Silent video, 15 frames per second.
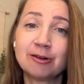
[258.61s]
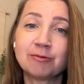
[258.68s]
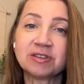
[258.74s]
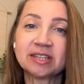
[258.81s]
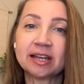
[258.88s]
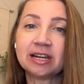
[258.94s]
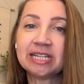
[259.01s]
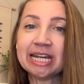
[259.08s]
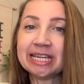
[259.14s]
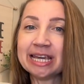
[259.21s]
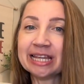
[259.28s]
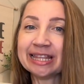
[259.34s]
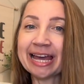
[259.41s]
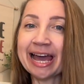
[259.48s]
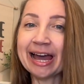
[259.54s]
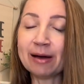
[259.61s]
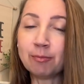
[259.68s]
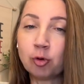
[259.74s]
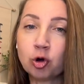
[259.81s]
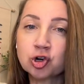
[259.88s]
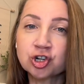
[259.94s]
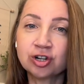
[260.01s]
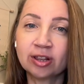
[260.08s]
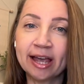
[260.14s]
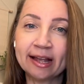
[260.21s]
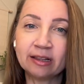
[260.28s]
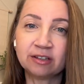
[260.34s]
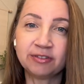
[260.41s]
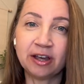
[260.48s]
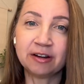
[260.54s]
We started taking the emotional
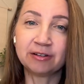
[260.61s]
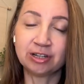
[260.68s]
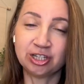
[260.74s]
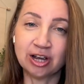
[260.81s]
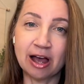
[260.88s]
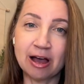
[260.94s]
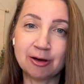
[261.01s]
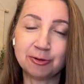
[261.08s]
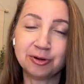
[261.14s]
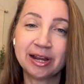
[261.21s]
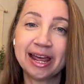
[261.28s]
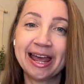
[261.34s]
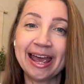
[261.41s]
elevator down